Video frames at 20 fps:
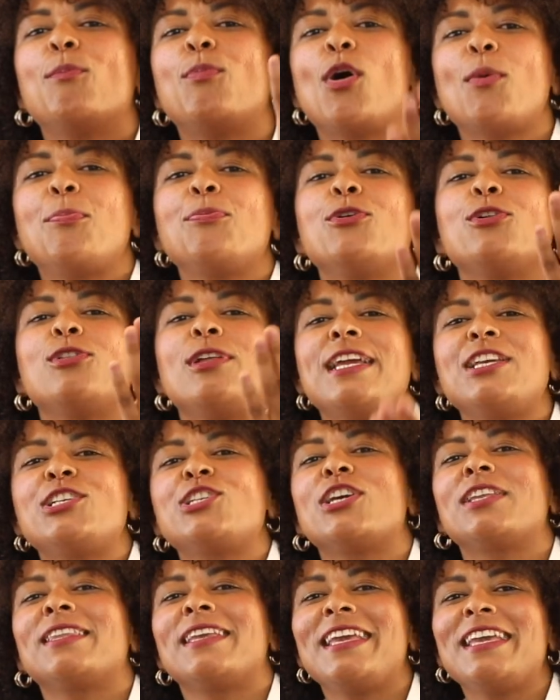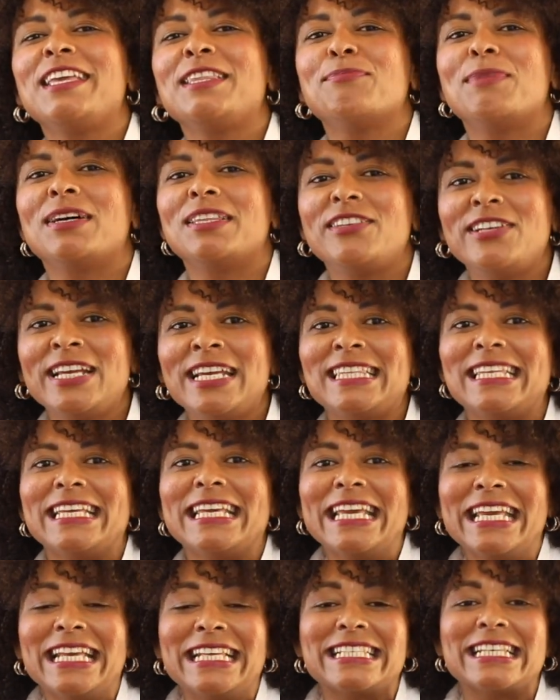Population in Madrid
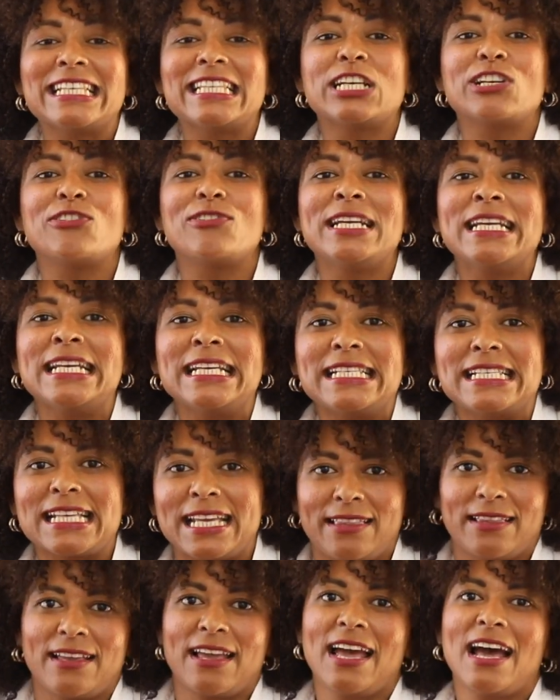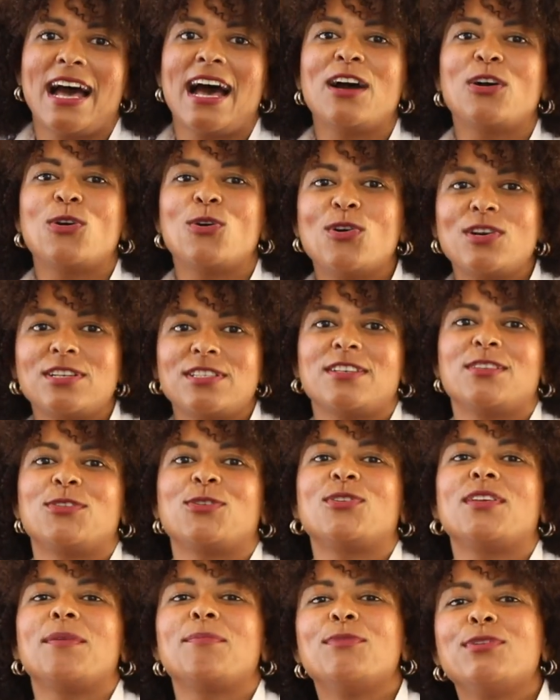is increasing. According
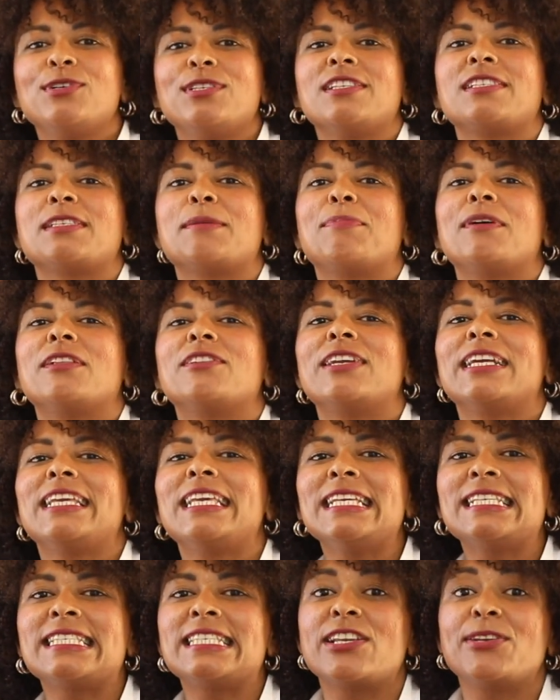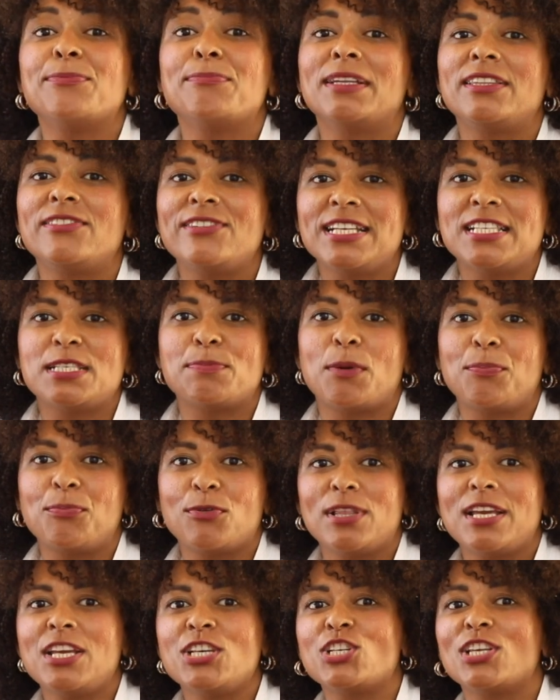to the municipal registry, Madrid's
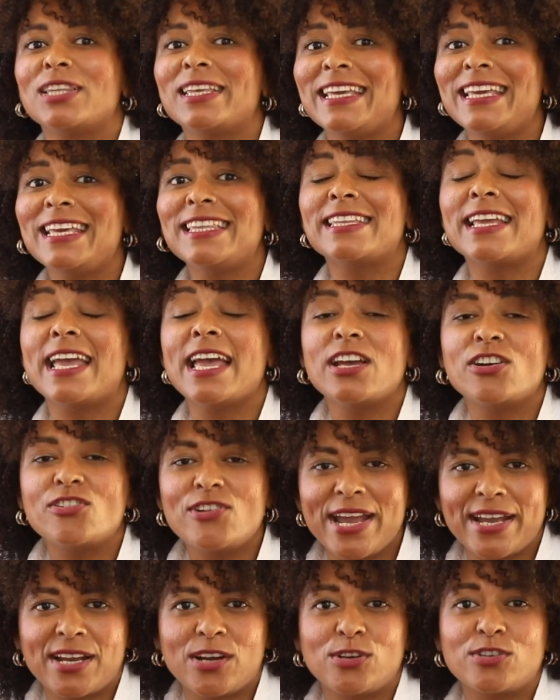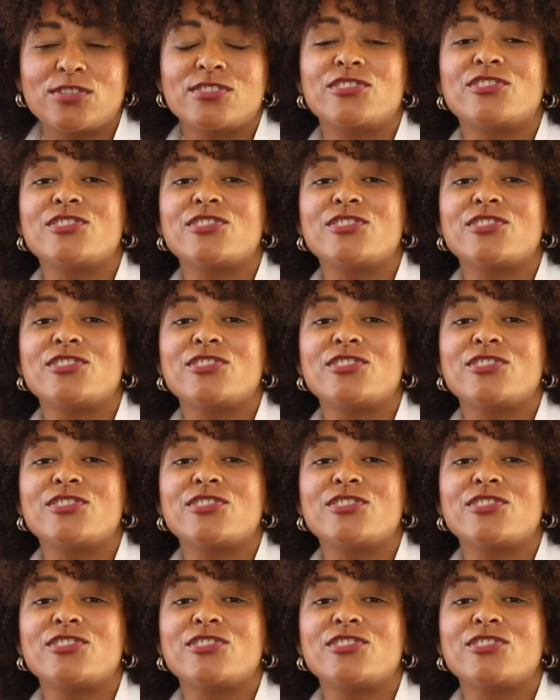population hit a record